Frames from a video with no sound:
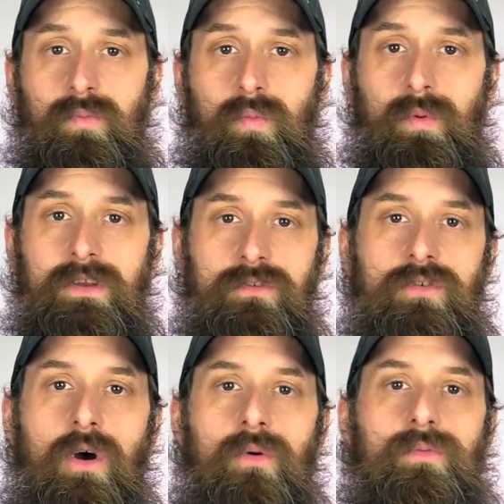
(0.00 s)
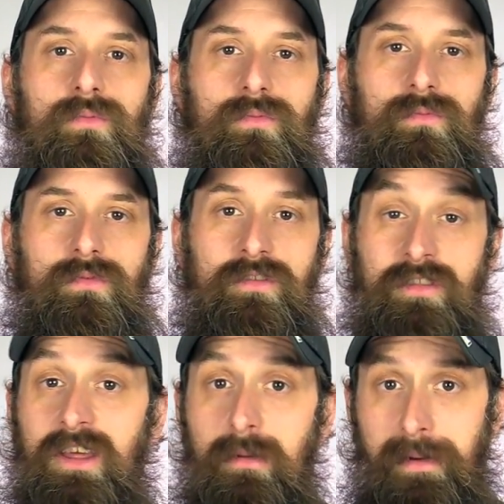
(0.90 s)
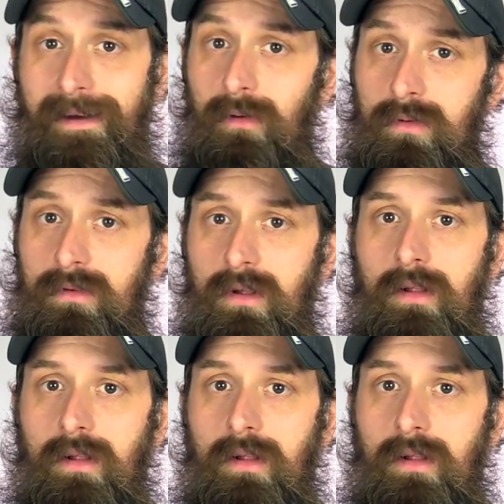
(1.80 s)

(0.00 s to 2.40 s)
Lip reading: we don't think about